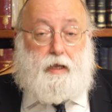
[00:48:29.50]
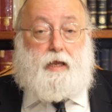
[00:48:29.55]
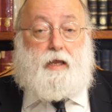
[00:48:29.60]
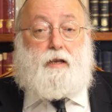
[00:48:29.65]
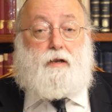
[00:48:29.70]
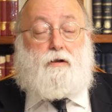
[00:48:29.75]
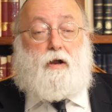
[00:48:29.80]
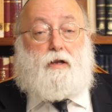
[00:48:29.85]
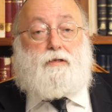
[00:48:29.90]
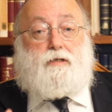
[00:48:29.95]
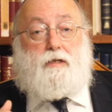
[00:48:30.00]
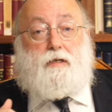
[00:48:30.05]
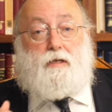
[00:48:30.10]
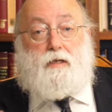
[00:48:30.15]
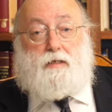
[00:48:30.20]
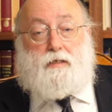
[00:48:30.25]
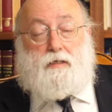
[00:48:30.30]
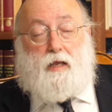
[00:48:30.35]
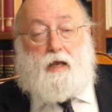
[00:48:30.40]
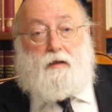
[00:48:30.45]
In Ratzon
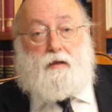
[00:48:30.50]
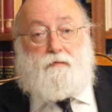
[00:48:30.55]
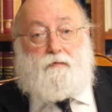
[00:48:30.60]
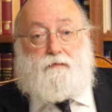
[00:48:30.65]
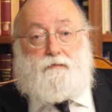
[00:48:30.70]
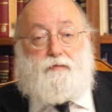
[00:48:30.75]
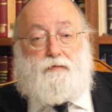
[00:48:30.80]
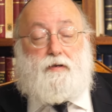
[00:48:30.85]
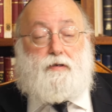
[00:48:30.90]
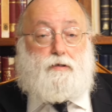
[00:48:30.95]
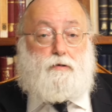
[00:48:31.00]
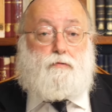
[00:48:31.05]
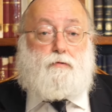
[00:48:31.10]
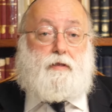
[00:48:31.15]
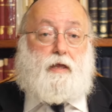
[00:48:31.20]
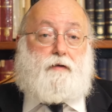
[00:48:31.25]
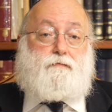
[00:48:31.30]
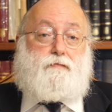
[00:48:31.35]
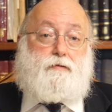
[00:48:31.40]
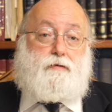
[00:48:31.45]
itself, there's two
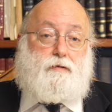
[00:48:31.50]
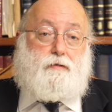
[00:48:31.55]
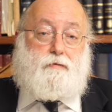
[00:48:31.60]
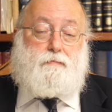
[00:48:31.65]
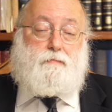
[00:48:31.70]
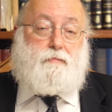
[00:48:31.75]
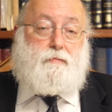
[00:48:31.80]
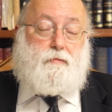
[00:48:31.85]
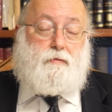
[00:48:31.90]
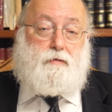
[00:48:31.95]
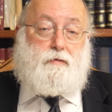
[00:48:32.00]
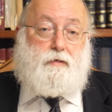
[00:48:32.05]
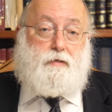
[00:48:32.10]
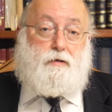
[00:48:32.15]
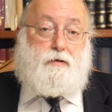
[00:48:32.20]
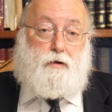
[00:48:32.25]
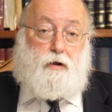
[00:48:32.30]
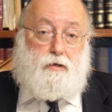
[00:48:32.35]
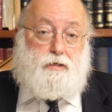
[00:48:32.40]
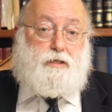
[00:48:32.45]
levels,
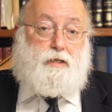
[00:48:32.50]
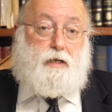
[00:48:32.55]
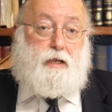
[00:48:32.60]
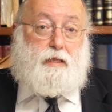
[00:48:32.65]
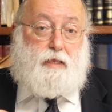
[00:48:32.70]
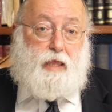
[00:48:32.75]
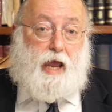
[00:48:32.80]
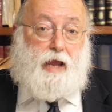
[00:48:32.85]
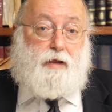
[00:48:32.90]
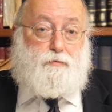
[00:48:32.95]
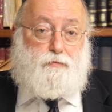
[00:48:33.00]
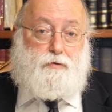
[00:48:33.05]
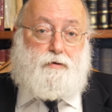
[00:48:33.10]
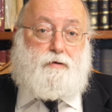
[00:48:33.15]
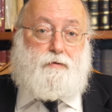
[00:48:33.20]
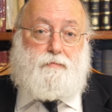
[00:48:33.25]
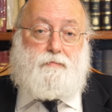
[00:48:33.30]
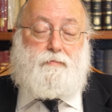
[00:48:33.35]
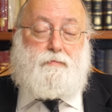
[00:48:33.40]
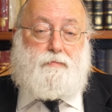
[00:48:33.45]
Ratzon and Tainug.
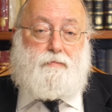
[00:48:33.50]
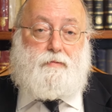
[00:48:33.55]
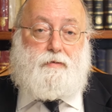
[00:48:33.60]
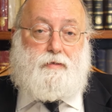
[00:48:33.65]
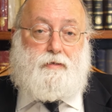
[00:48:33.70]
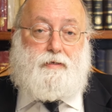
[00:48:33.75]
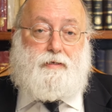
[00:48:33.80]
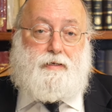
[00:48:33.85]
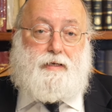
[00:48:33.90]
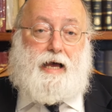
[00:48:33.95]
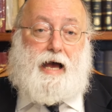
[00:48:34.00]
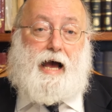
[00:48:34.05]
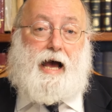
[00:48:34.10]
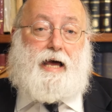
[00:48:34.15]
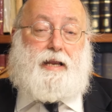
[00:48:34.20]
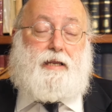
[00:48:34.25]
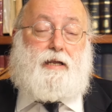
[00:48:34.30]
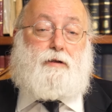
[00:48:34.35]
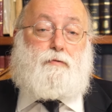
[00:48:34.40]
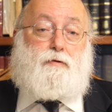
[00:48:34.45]

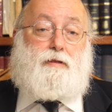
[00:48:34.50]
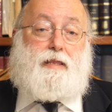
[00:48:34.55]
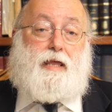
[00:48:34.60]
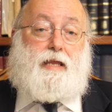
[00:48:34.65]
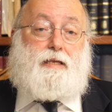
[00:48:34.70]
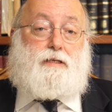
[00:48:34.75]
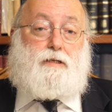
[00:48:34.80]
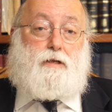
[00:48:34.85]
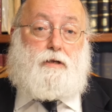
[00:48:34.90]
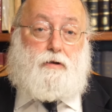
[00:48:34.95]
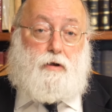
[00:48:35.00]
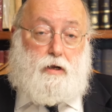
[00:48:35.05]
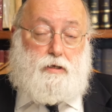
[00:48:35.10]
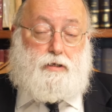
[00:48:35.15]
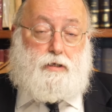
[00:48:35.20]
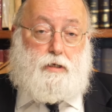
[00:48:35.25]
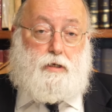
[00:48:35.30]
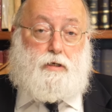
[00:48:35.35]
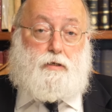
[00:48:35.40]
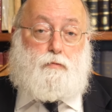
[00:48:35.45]
Arich relates to
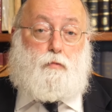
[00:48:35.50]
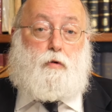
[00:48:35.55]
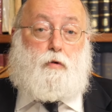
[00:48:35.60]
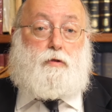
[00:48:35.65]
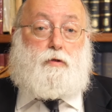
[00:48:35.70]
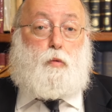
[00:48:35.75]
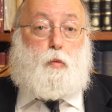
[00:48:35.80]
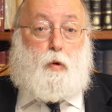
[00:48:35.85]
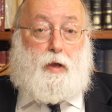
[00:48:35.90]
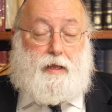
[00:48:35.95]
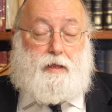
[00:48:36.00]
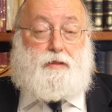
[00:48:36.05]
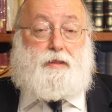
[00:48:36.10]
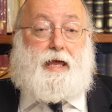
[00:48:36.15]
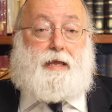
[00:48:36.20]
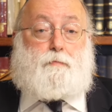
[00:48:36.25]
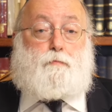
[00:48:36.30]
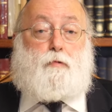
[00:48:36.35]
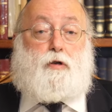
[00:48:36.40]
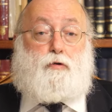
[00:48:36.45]
Ratzon is more the will,
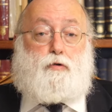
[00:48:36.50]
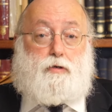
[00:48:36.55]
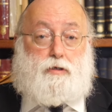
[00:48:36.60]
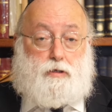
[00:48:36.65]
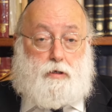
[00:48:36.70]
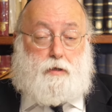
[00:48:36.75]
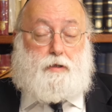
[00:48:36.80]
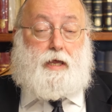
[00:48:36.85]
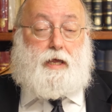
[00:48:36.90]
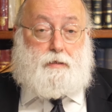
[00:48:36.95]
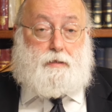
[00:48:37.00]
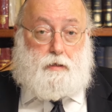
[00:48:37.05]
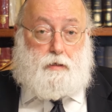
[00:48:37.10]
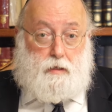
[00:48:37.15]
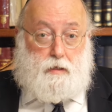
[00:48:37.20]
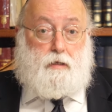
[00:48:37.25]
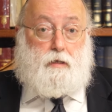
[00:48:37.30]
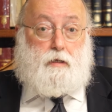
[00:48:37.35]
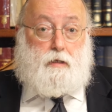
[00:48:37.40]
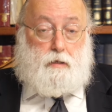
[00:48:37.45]
that Marutza, that
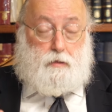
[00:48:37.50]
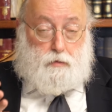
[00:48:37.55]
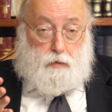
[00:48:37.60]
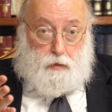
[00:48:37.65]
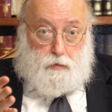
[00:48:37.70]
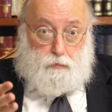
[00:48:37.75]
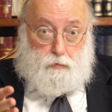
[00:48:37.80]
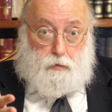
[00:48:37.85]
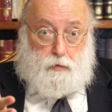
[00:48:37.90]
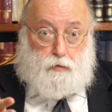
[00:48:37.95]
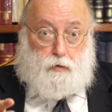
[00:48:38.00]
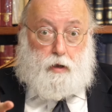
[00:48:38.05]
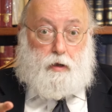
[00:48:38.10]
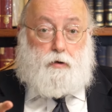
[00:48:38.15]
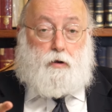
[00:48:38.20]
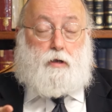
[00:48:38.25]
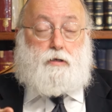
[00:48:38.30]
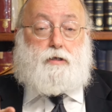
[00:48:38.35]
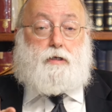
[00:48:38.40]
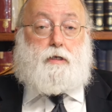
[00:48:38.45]

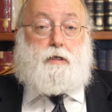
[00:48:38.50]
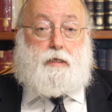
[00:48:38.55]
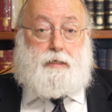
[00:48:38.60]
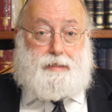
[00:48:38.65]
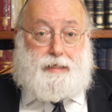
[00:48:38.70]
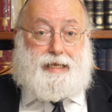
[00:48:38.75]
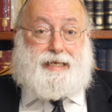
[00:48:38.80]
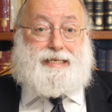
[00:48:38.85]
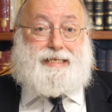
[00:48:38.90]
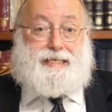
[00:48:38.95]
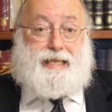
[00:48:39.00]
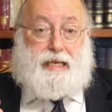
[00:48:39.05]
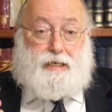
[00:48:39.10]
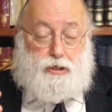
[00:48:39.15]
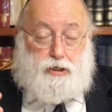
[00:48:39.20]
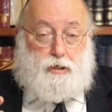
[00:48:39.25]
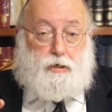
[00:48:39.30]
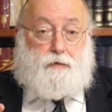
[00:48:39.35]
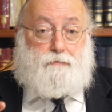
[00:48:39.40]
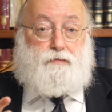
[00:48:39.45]
Ratzon is the
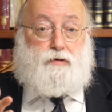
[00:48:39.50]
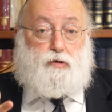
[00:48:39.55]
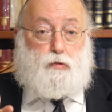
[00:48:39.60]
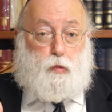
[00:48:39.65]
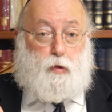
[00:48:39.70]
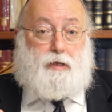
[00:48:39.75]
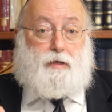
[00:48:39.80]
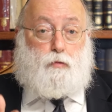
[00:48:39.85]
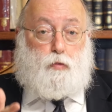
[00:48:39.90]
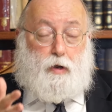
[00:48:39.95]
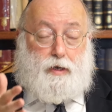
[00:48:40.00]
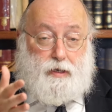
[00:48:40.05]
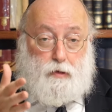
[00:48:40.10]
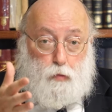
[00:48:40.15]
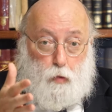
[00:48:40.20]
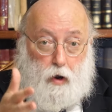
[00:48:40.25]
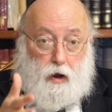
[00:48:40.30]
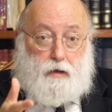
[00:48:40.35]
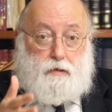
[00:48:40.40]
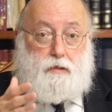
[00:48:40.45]
extension of his will, what he
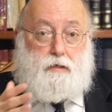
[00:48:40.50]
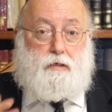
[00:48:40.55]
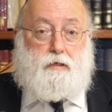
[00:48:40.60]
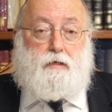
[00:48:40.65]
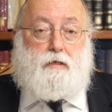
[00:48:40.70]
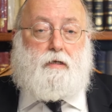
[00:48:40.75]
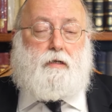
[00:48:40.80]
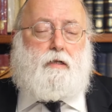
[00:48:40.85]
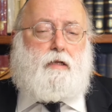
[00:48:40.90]
wants.